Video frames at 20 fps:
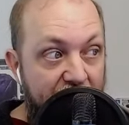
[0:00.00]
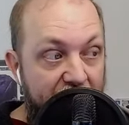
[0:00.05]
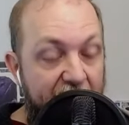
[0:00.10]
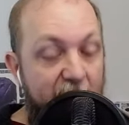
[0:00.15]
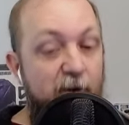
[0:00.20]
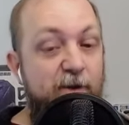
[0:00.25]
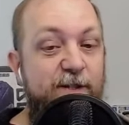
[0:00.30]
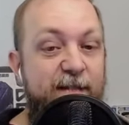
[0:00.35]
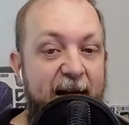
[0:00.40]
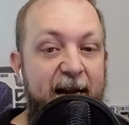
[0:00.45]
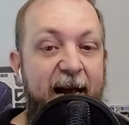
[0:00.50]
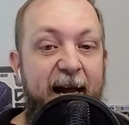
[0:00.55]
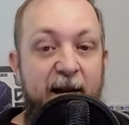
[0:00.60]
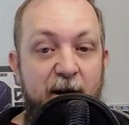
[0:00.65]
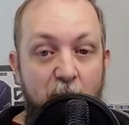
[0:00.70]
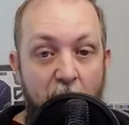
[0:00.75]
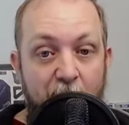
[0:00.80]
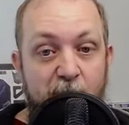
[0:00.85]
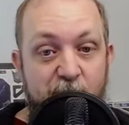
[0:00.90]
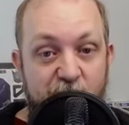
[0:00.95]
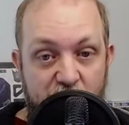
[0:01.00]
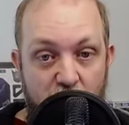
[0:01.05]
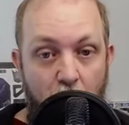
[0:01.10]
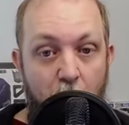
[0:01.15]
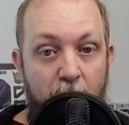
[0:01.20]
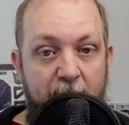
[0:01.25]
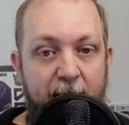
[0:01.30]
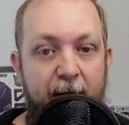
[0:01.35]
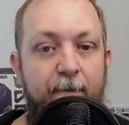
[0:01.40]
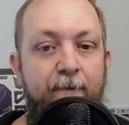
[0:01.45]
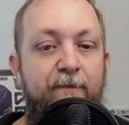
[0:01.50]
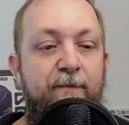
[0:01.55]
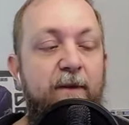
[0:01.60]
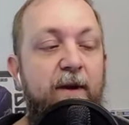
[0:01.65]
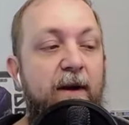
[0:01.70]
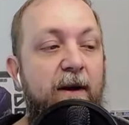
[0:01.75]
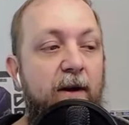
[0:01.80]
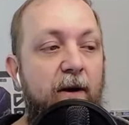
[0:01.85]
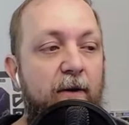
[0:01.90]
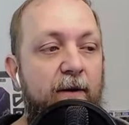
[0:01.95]
Here's yet another story,
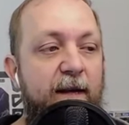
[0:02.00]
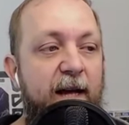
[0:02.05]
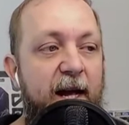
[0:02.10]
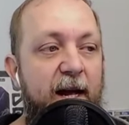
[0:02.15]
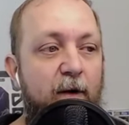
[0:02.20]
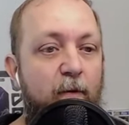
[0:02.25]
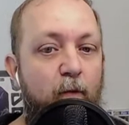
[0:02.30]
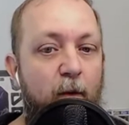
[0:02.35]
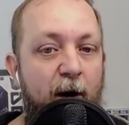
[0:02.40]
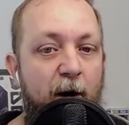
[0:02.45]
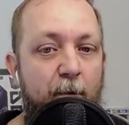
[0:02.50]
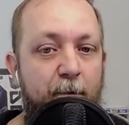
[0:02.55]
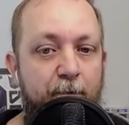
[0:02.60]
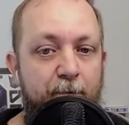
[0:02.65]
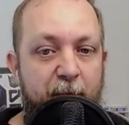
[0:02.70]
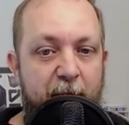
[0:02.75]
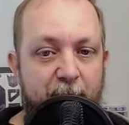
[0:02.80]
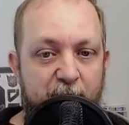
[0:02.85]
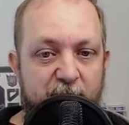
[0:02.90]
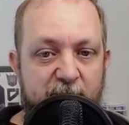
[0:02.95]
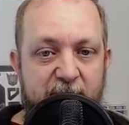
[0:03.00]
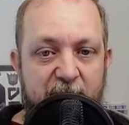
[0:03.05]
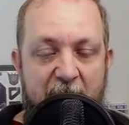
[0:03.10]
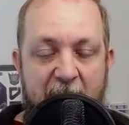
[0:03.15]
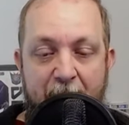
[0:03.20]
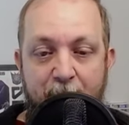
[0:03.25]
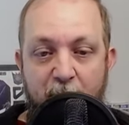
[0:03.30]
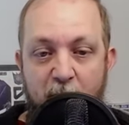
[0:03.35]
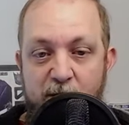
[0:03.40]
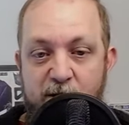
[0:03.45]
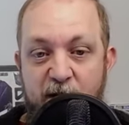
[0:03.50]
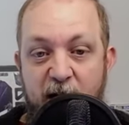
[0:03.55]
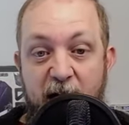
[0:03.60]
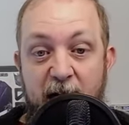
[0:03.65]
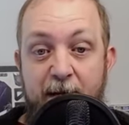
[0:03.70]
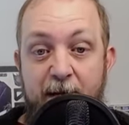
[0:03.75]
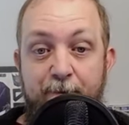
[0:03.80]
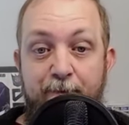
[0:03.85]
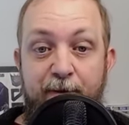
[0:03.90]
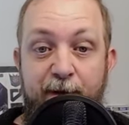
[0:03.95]
okay, where people's libraries are
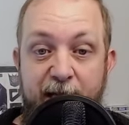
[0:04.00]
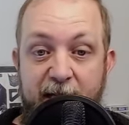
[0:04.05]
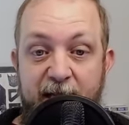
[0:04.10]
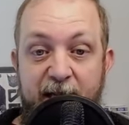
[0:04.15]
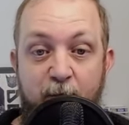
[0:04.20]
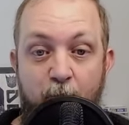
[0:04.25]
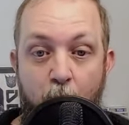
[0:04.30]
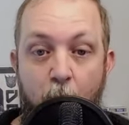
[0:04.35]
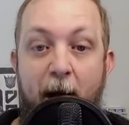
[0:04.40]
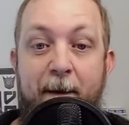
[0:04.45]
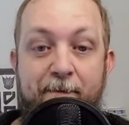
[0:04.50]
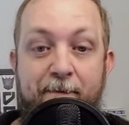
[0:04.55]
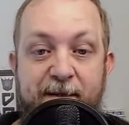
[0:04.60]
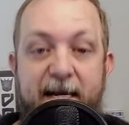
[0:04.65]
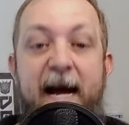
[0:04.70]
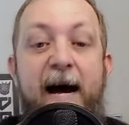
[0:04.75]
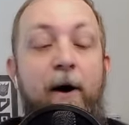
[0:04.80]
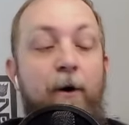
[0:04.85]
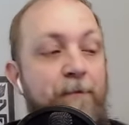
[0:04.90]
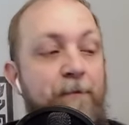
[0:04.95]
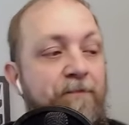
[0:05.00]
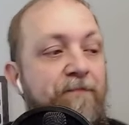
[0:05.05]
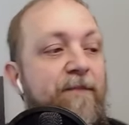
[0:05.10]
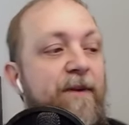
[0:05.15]
getting completely wiped out.